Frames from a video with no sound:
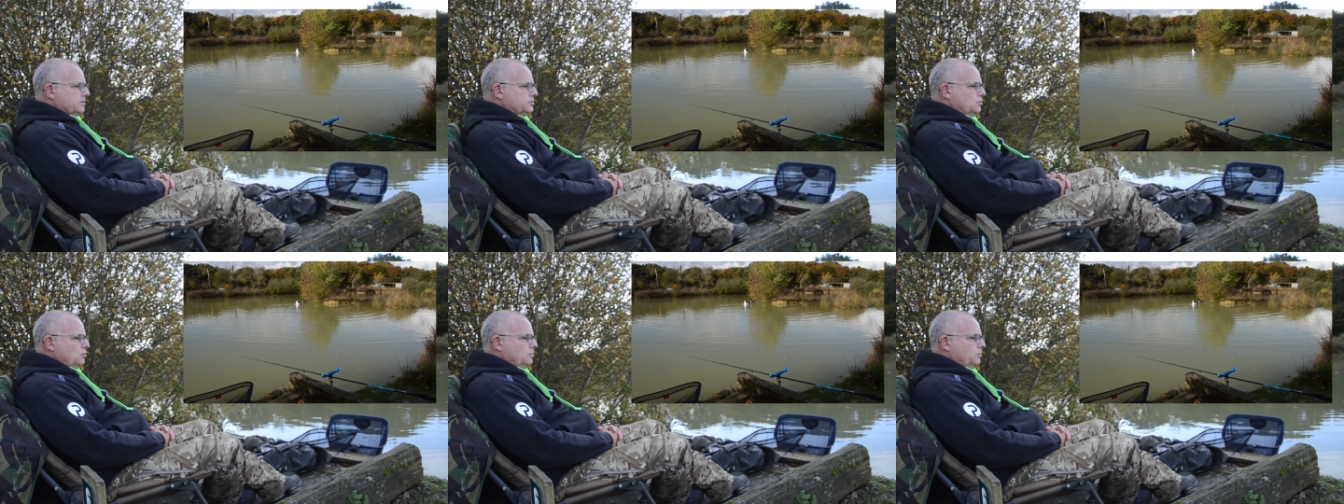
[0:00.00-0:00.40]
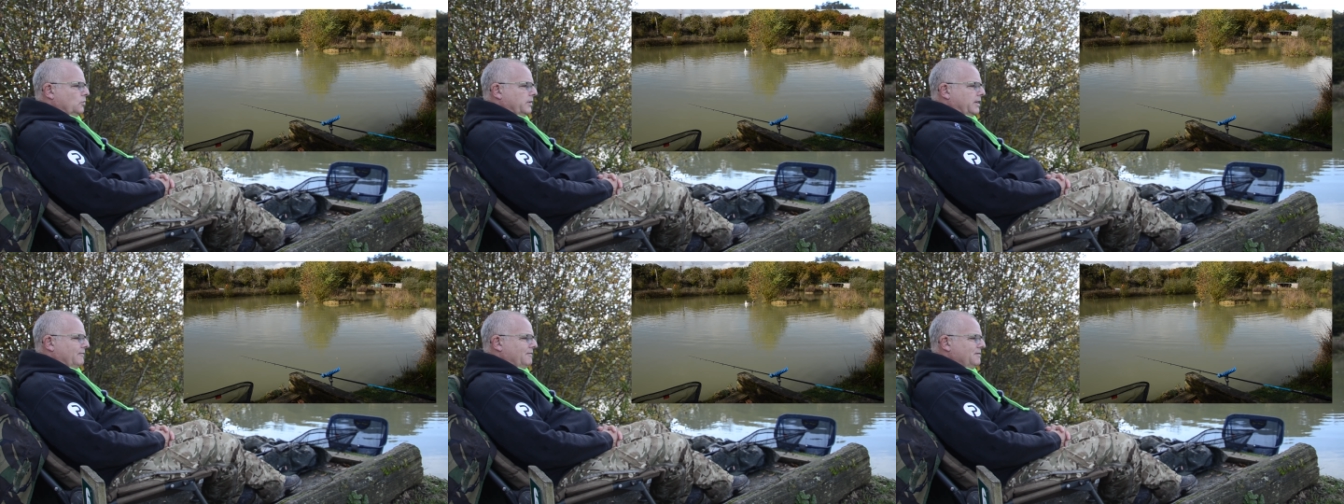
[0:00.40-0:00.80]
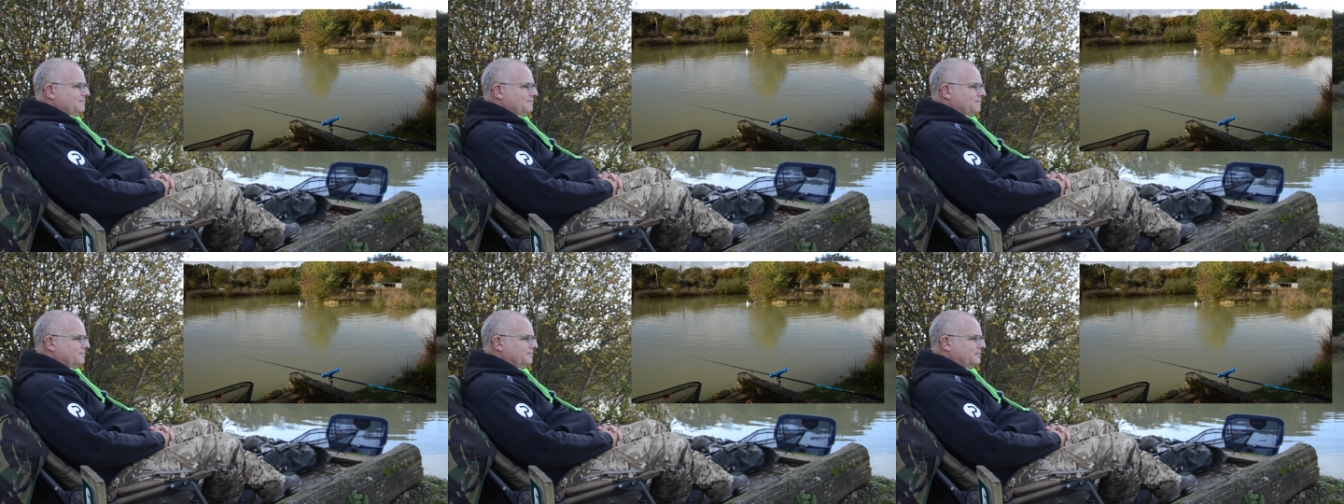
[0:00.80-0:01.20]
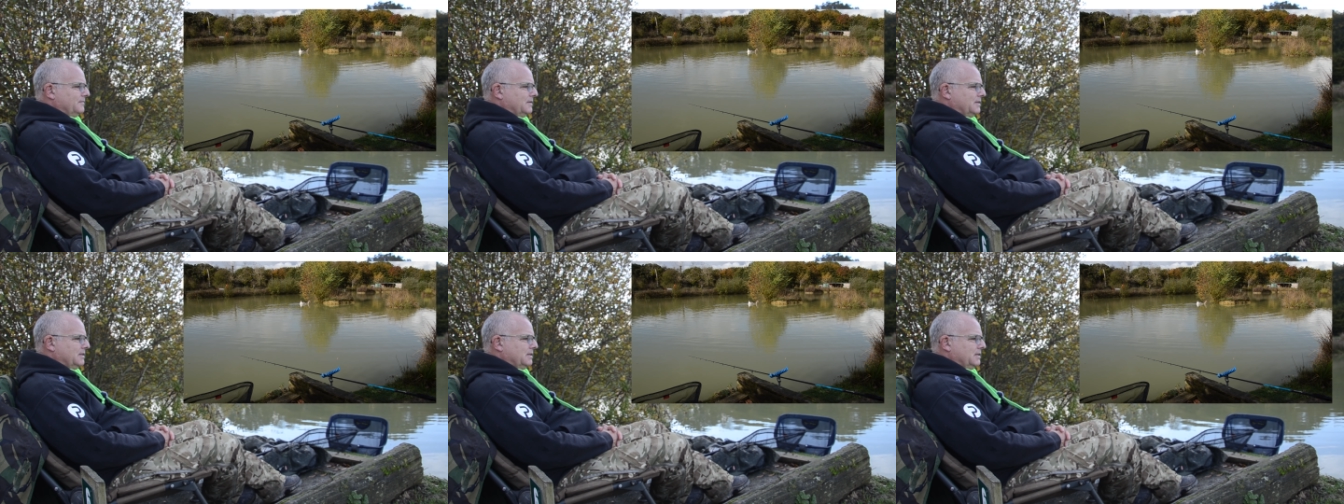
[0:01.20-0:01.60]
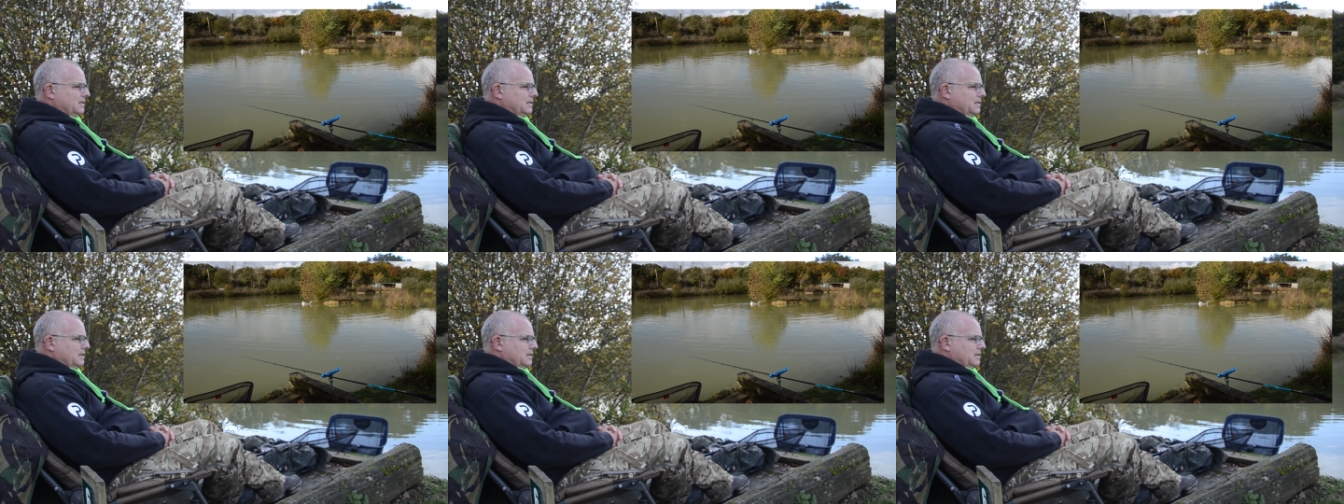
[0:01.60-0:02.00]
schoolboy error,
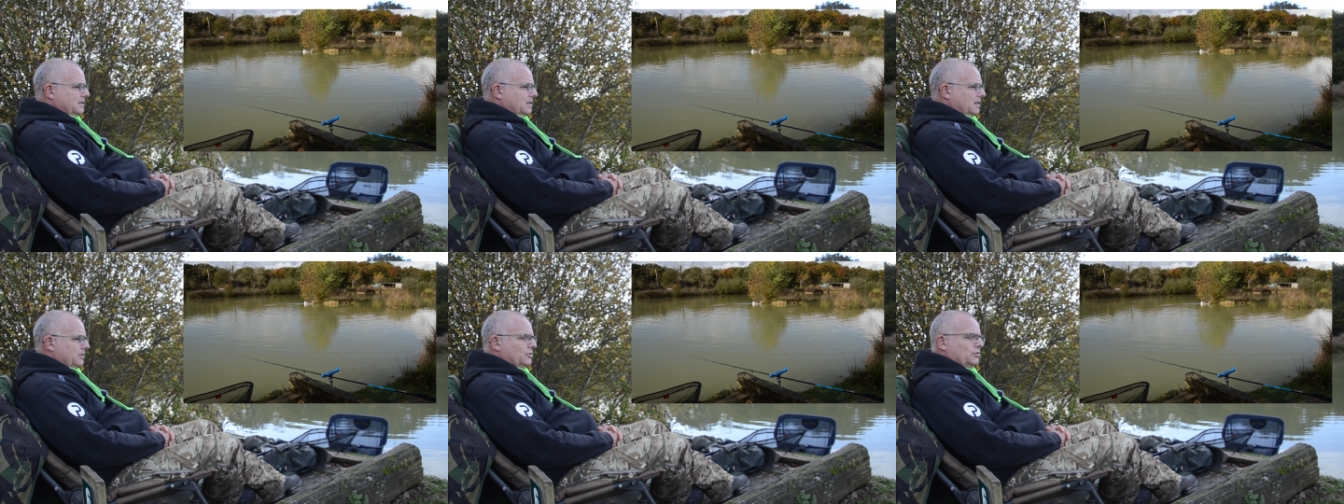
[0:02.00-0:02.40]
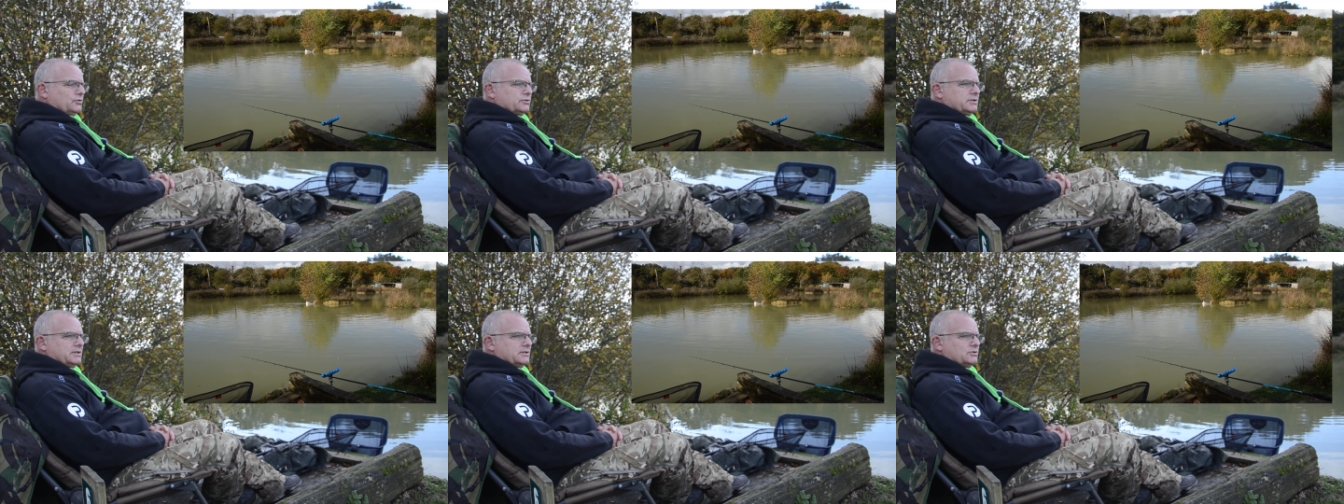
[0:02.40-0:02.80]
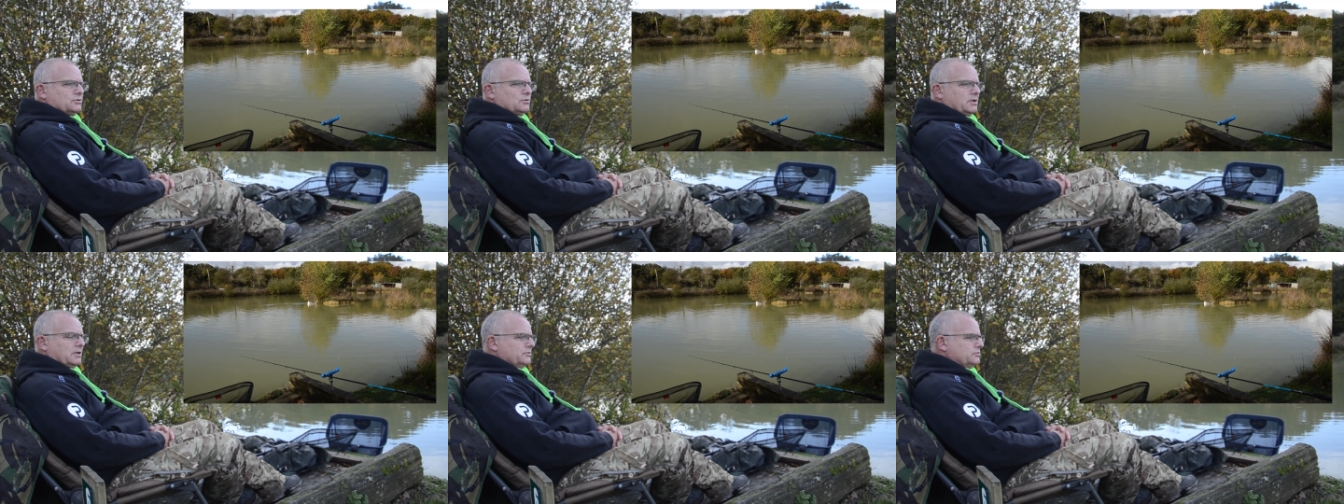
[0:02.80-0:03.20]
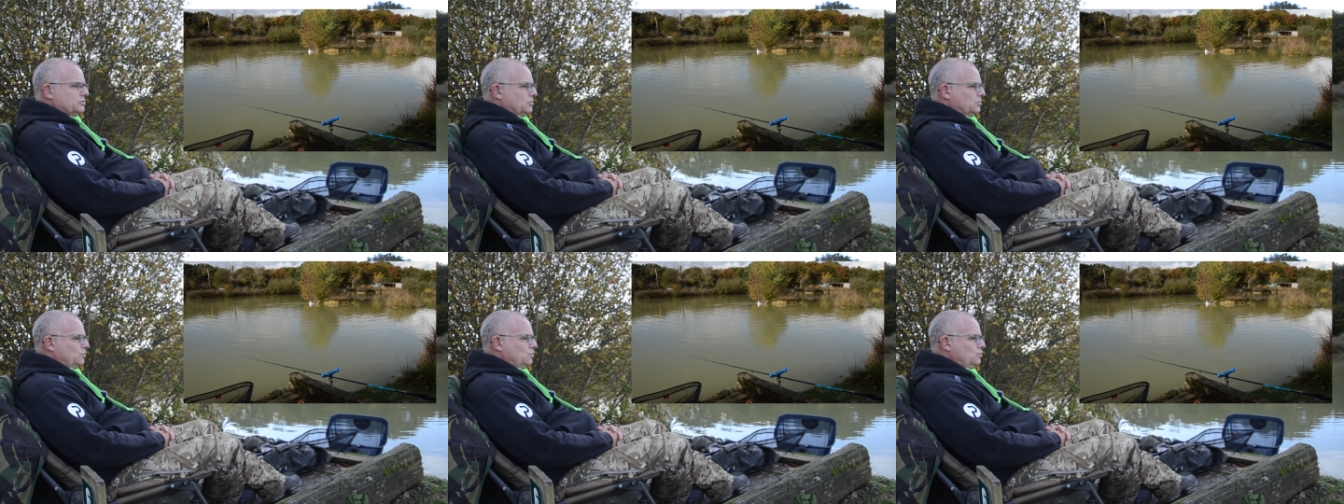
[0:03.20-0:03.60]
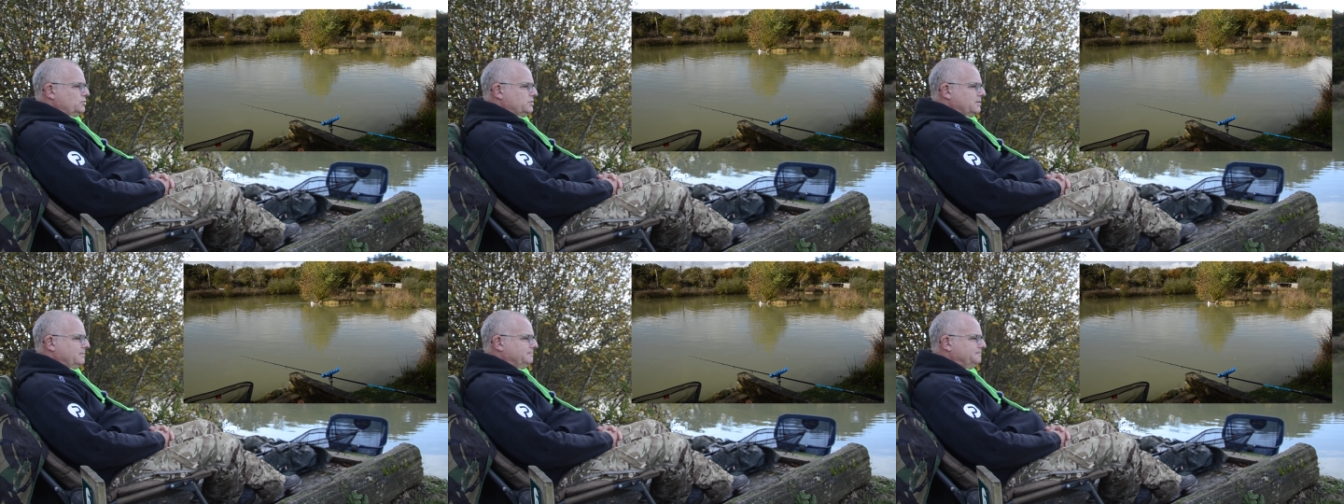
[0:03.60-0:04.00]
unhooked it too close to the
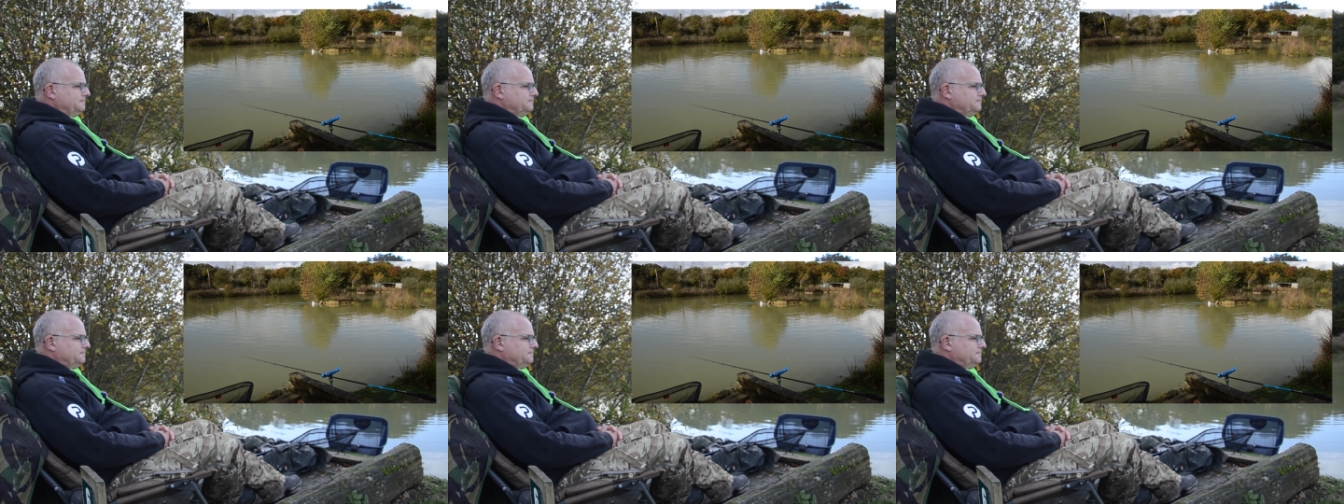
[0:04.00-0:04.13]
water